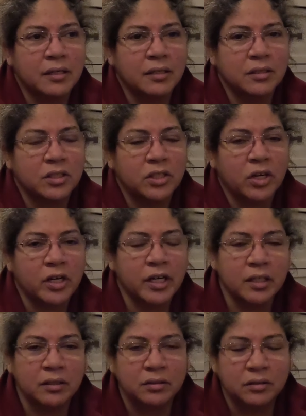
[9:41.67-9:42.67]

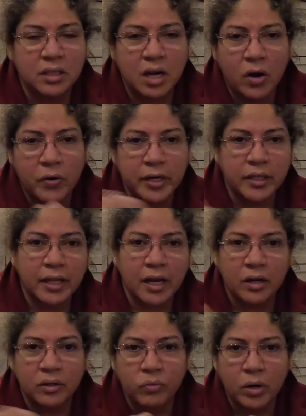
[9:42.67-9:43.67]
started going
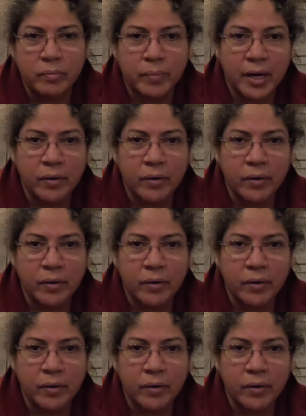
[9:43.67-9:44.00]
down one by